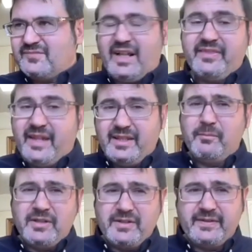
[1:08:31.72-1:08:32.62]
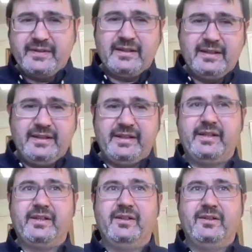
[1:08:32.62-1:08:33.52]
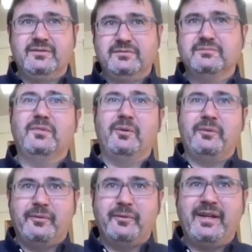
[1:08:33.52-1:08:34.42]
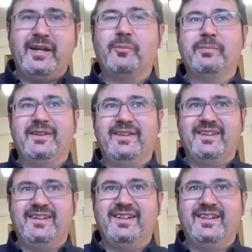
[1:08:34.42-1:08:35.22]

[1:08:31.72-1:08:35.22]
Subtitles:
that image certainly also helped